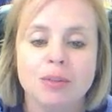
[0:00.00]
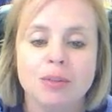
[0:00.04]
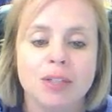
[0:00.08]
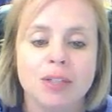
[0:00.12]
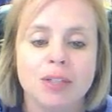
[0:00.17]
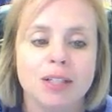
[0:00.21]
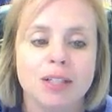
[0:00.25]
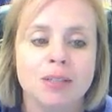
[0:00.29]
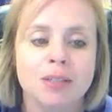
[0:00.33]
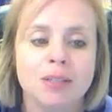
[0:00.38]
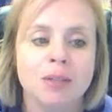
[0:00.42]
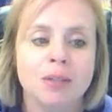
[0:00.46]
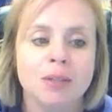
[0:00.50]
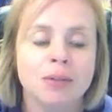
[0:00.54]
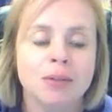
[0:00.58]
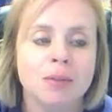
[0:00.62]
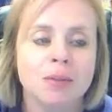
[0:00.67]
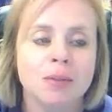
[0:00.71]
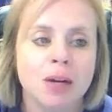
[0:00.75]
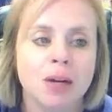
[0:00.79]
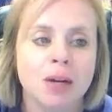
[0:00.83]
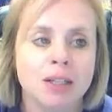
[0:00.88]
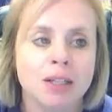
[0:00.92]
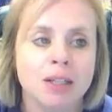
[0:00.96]
We need to be
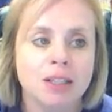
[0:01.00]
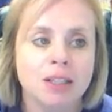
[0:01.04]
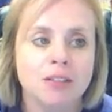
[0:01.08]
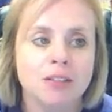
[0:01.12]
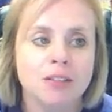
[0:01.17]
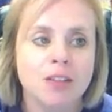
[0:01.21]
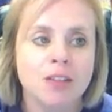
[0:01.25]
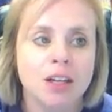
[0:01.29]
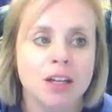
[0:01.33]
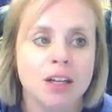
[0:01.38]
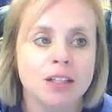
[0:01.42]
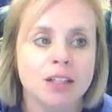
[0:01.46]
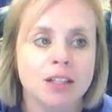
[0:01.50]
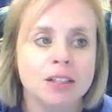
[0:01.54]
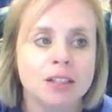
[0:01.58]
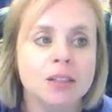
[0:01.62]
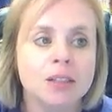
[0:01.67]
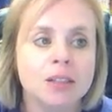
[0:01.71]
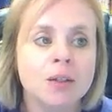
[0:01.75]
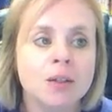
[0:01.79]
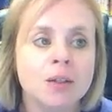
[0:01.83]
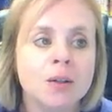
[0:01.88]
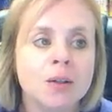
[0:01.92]
reminded of things.